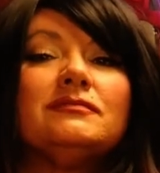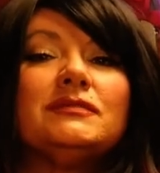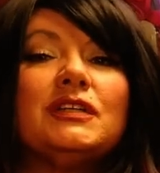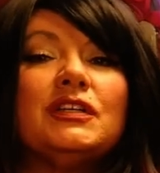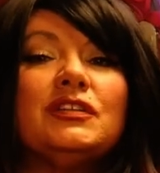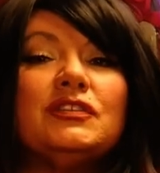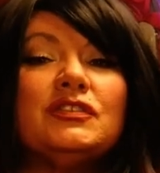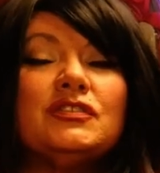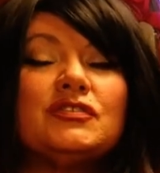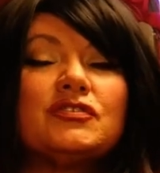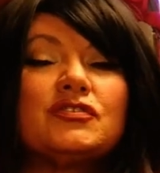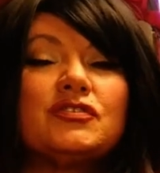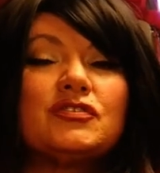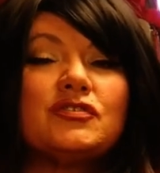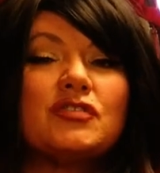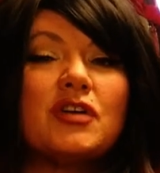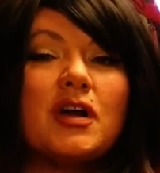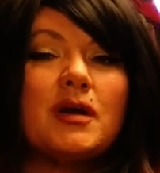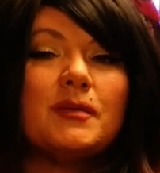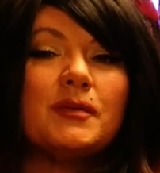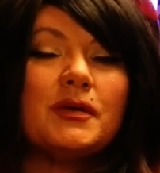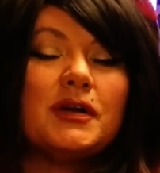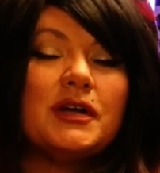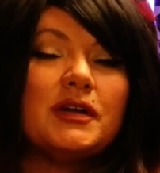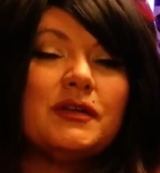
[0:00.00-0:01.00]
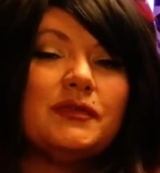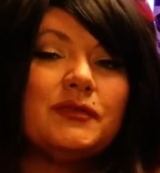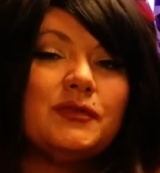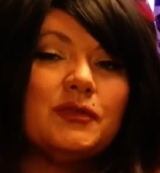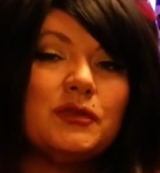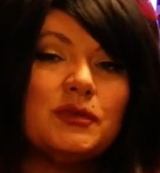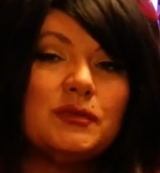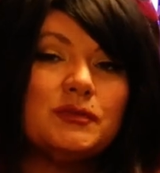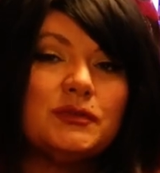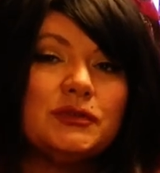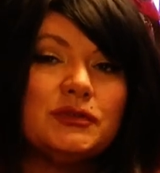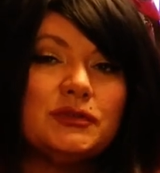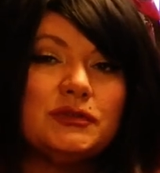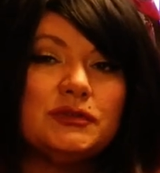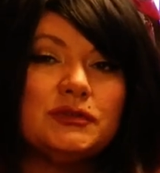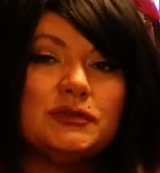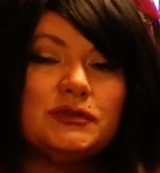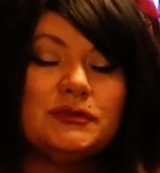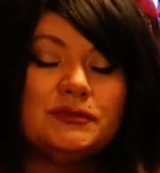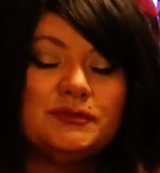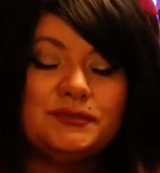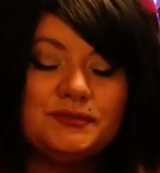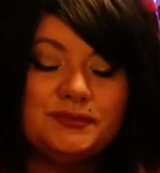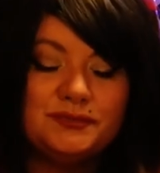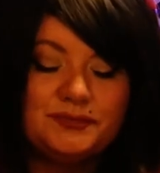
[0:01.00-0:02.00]
in this strawberry full
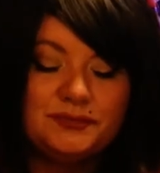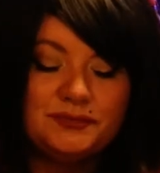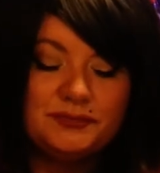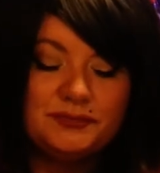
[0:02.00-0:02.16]
moon.